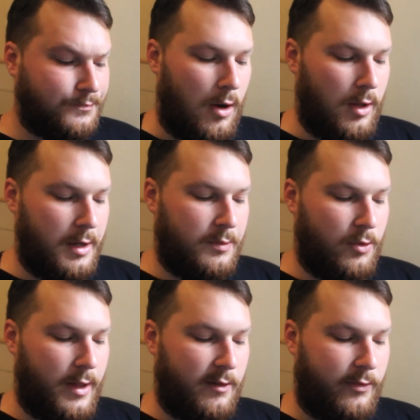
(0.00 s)
I'd like to
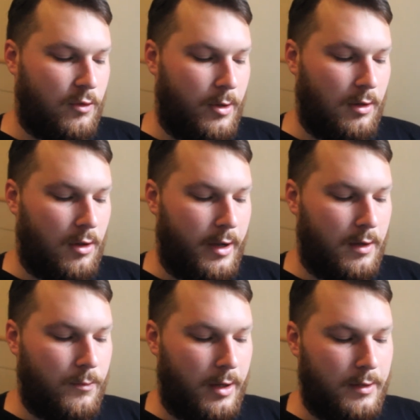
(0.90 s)
put that film
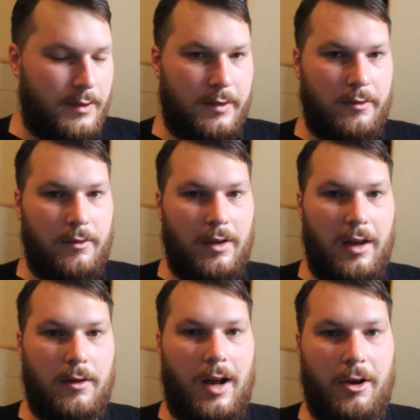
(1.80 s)
online when it's
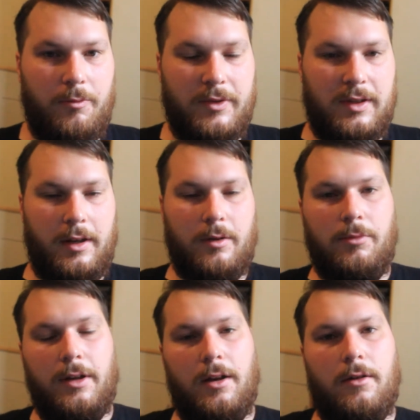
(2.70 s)
100%
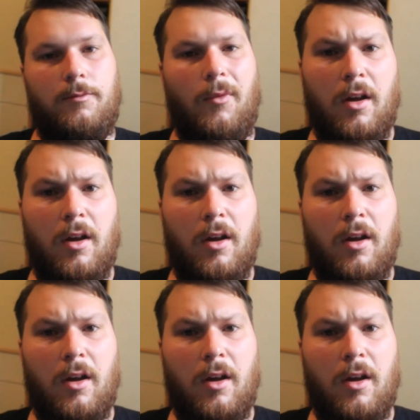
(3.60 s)
completed,